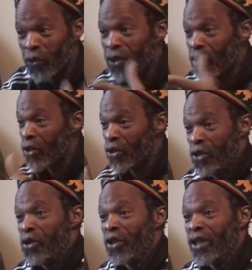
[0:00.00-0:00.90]
over to the
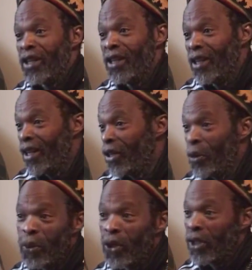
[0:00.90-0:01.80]
studio and
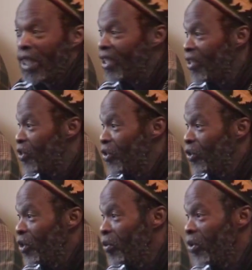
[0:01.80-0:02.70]
uploaded it on the
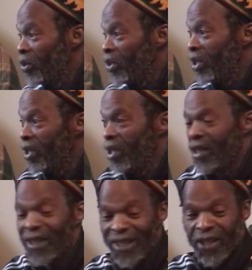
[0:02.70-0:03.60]
studio board,
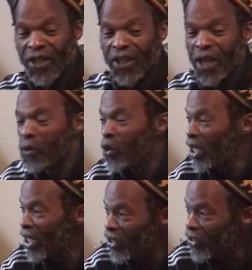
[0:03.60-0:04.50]
and it's the same
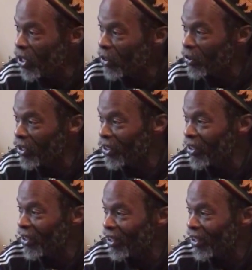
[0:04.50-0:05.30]
quality sound, you know.